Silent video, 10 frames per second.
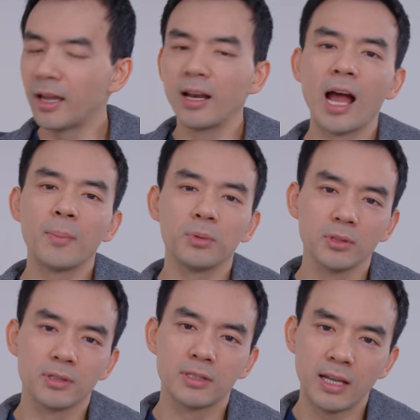and
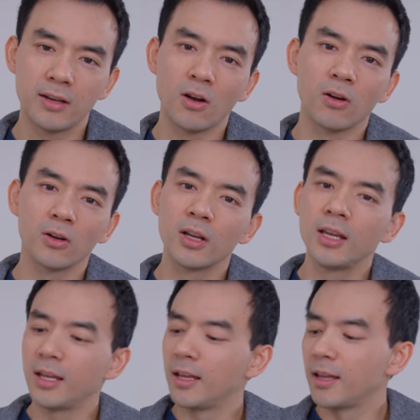Apple's 10R,
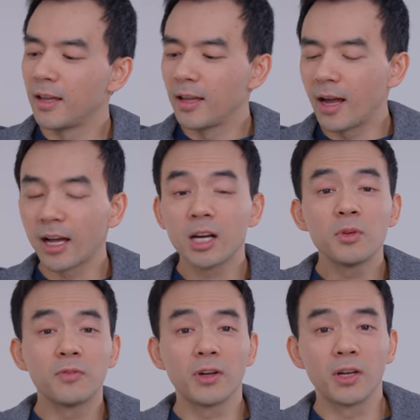I gotta
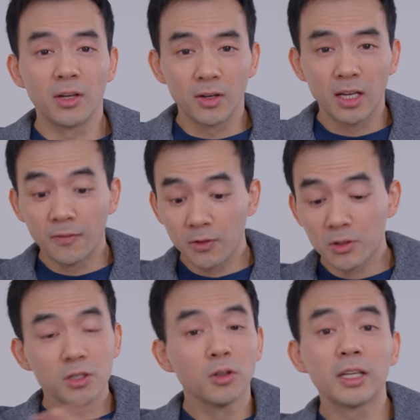be fair here, if you're
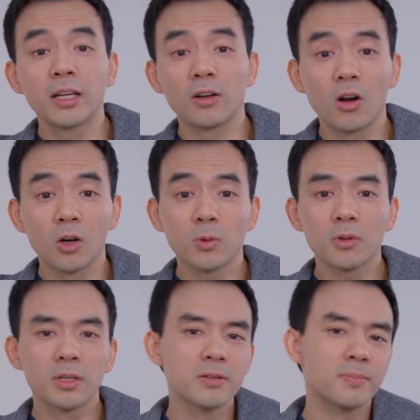just looking at
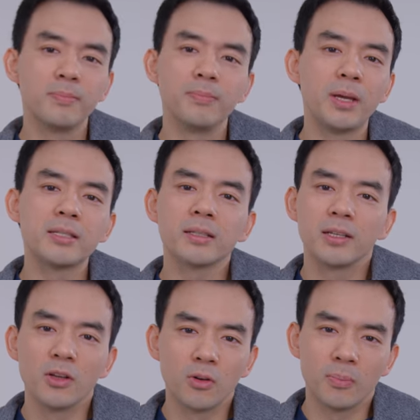hardware, there's
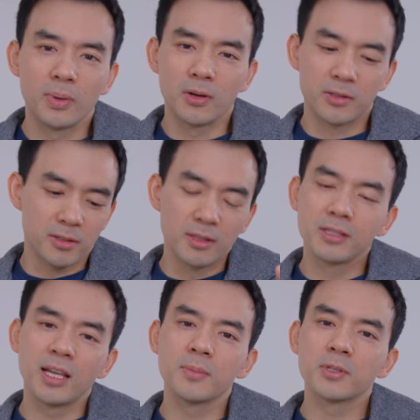basically no comparison. The
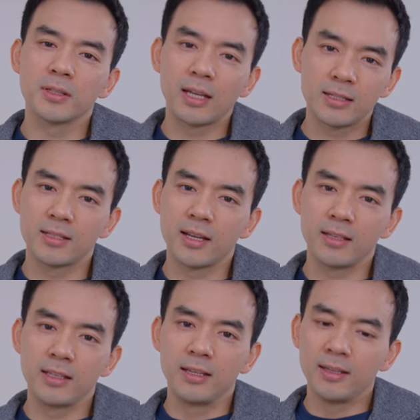Samsung
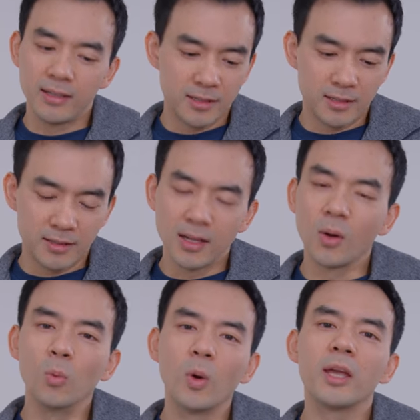S10e is just
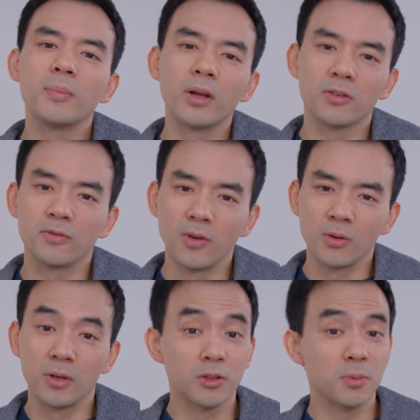a way better
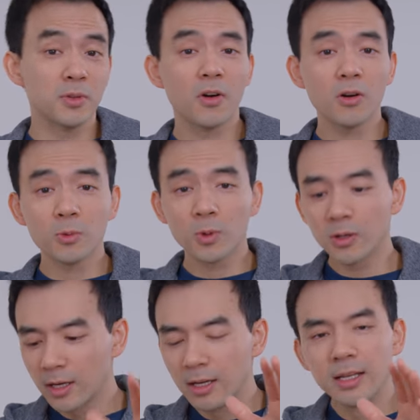phone in terms of
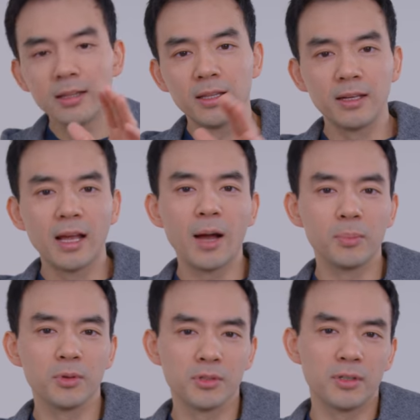hardware than
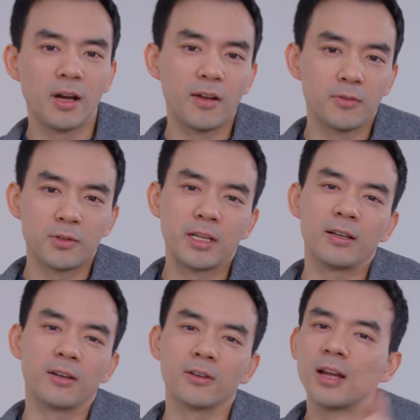Apple's iPhone
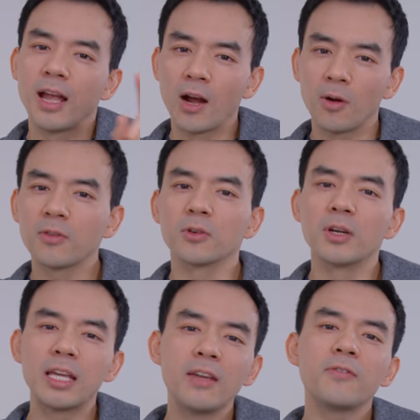10R. However,
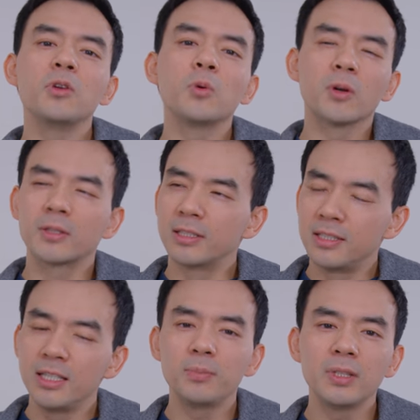if you are
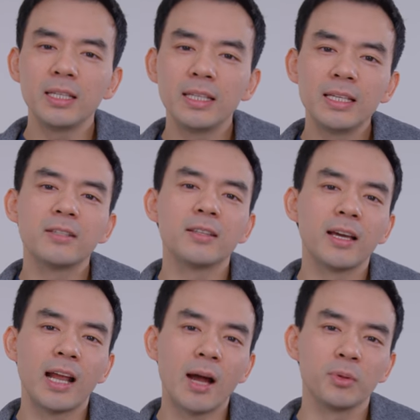deeply into
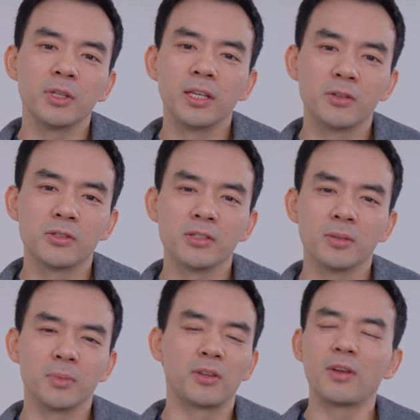that Apple
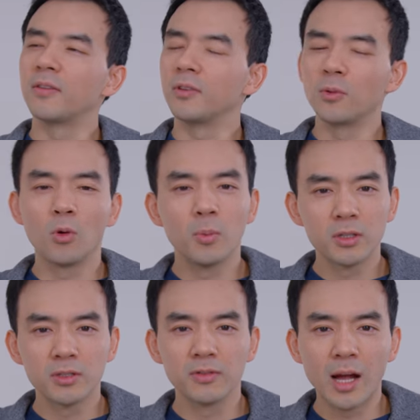ecosystem, like you have a whole
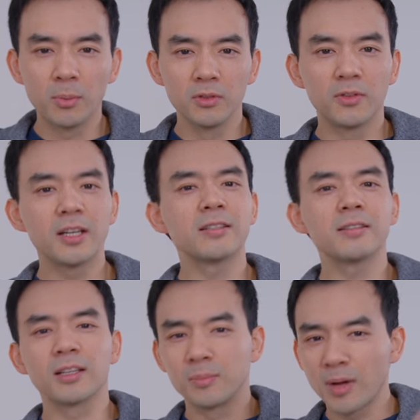bunch of Apple
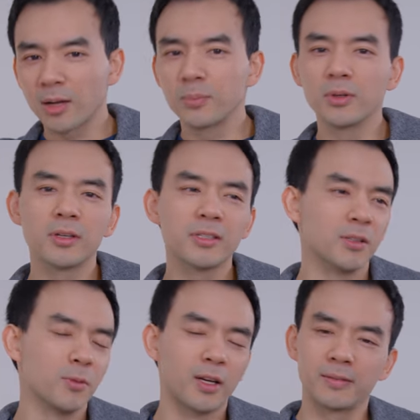devices like MacBooks
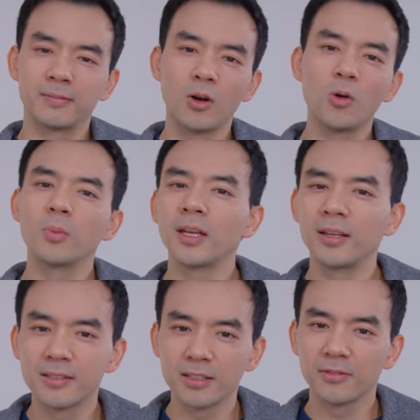and you're running HomeKit and